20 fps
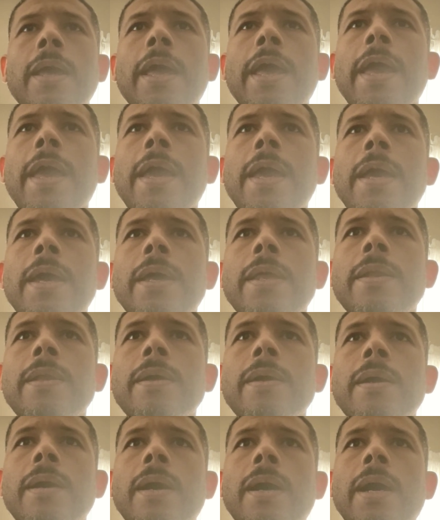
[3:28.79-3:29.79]
And
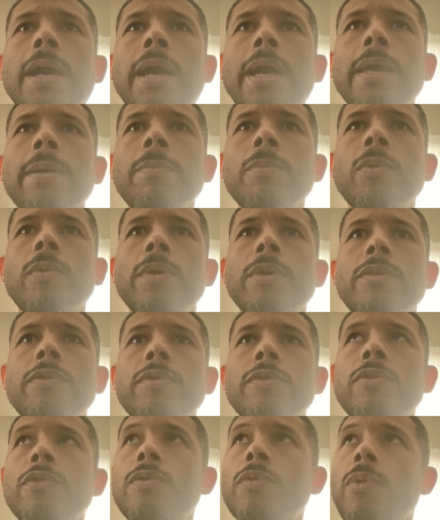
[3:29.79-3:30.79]
I am going
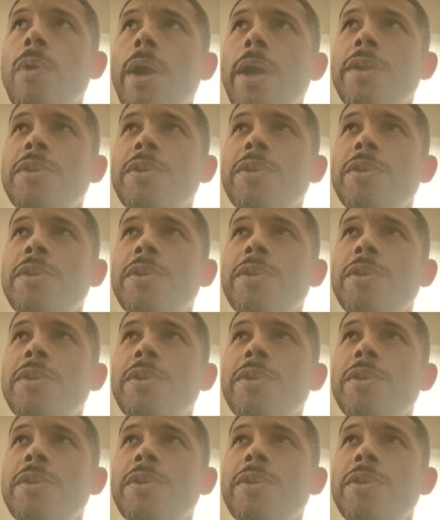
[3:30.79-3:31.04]
to try